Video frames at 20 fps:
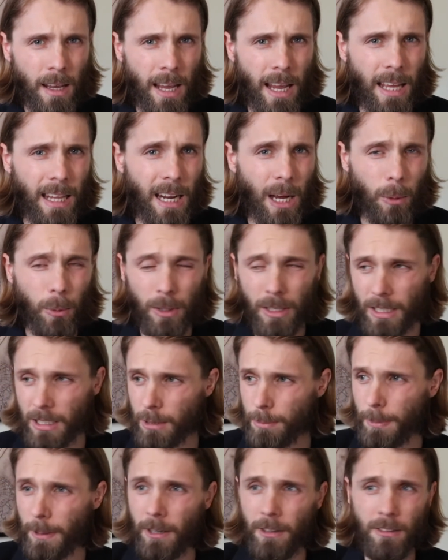And I would
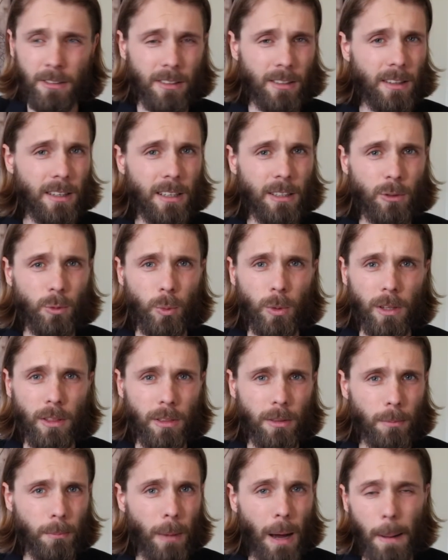experience this
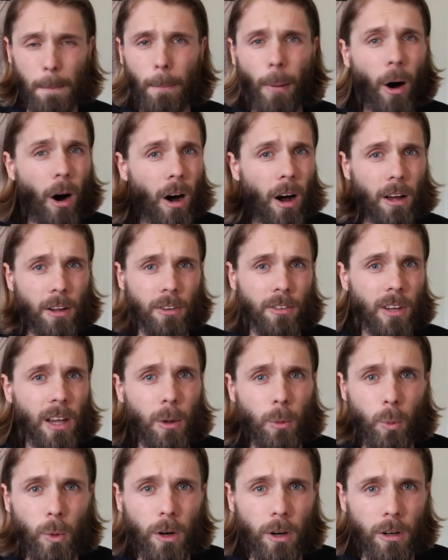with my boss
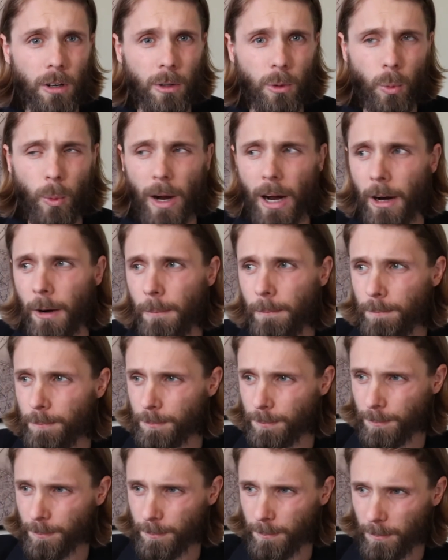at work, where
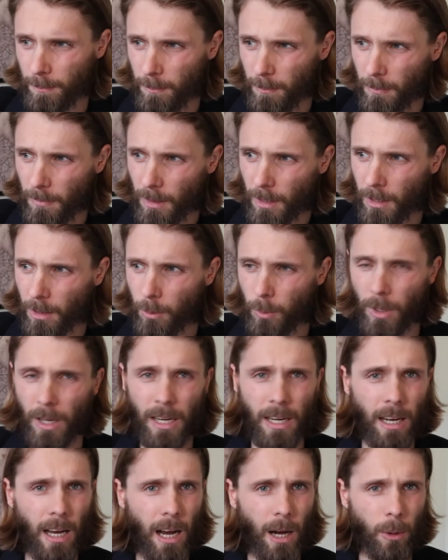
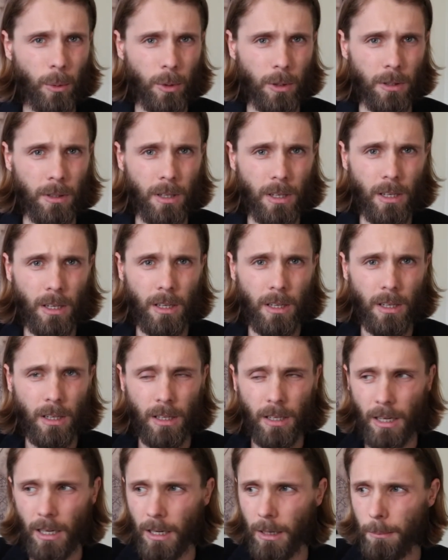when I would
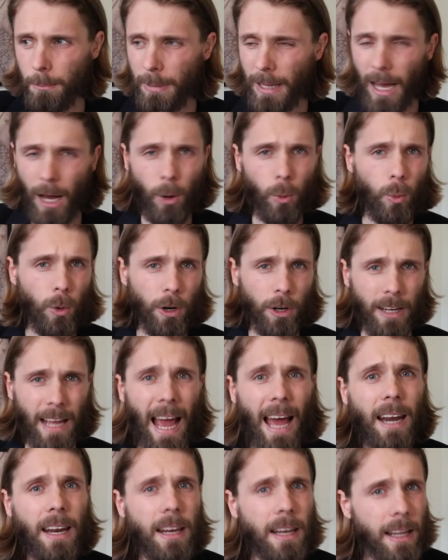uh, be at work
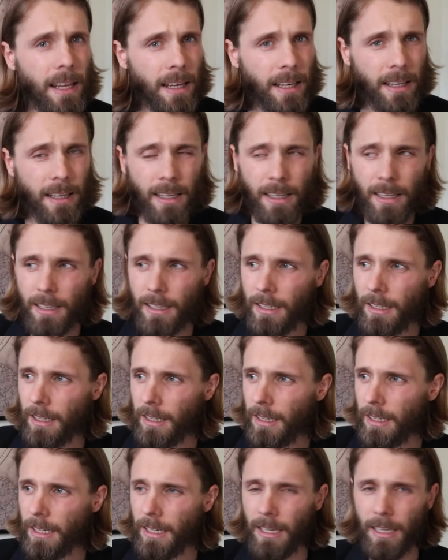editing
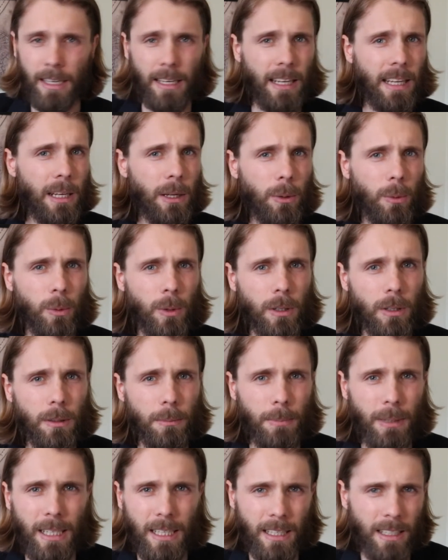and he would
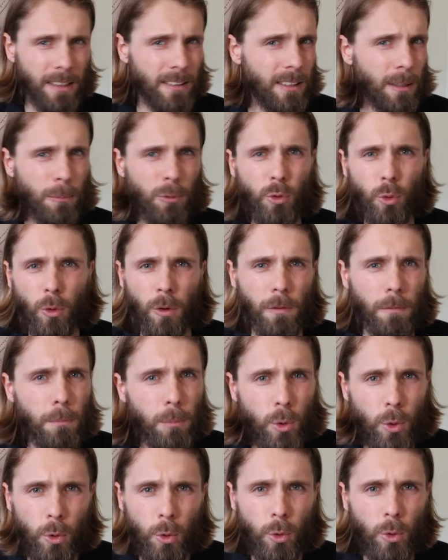be in some sort of
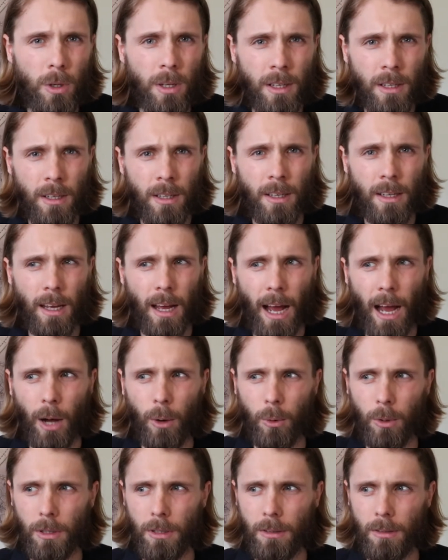mood, I
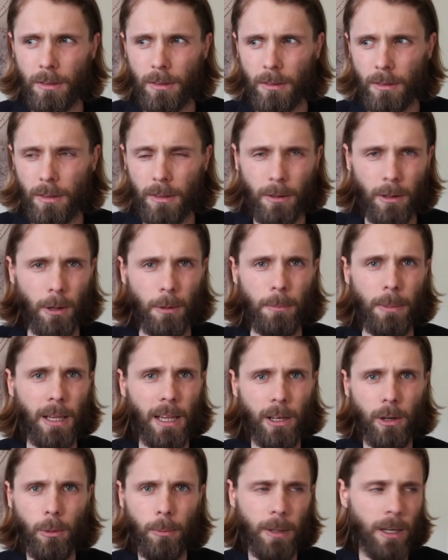would I'd be
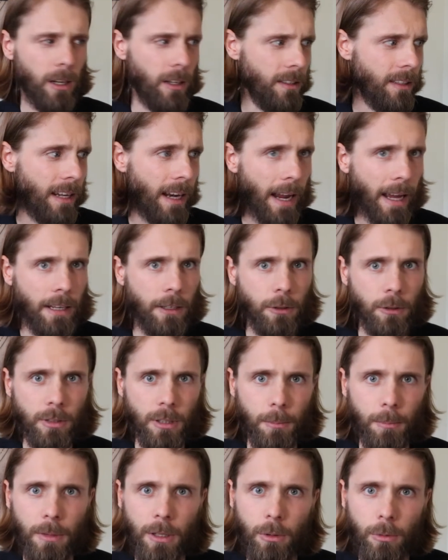like, oh my God, did I do
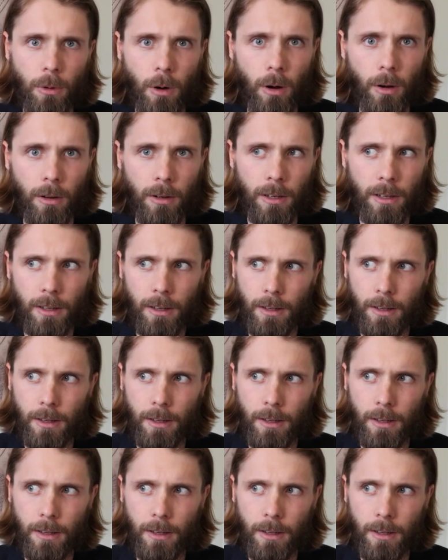something wrong?